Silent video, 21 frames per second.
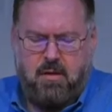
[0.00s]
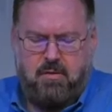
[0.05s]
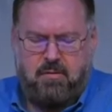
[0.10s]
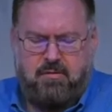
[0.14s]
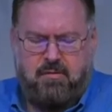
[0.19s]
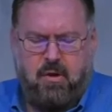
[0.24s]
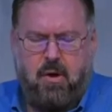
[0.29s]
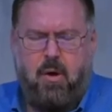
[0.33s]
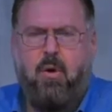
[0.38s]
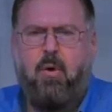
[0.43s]

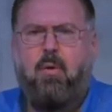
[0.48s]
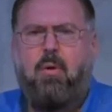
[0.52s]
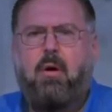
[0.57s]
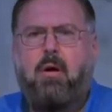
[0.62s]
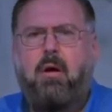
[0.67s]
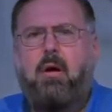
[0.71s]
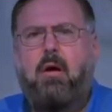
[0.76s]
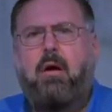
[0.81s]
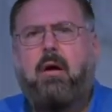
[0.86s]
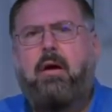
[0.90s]

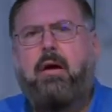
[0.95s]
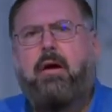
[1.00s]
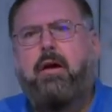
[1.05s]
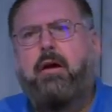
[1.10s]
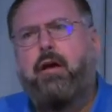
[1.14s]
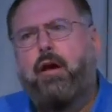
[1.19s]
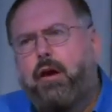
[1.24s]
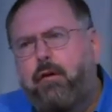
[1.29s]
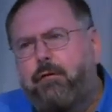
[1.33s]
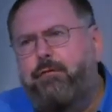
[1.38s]
So
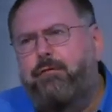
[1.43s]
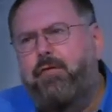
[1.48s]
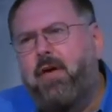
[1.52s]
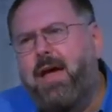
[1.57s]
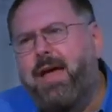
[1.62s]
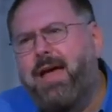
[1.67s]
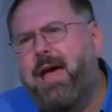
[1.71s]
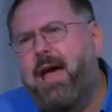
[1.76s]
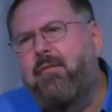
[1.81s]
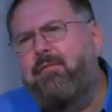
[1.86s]
if
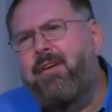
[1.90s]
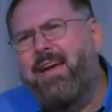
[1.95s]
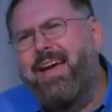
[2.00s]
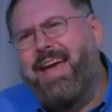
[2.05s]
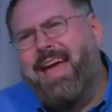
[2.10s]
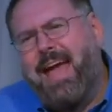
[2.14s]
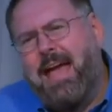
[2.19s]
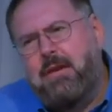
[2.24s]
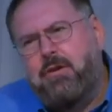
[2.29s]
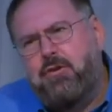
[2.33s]
they have
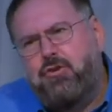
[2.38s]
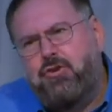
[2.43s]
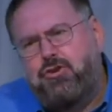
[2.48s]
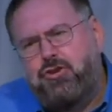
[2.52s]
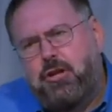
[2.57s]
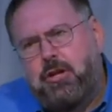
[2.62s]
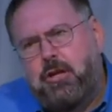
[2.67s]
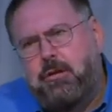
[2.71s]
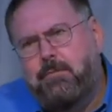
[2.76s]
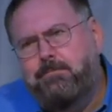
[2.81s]

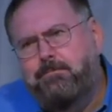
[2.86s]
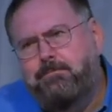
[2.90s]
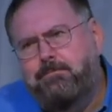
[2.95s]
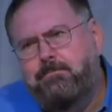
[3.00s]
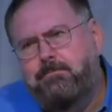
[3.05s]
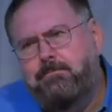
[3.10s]
energy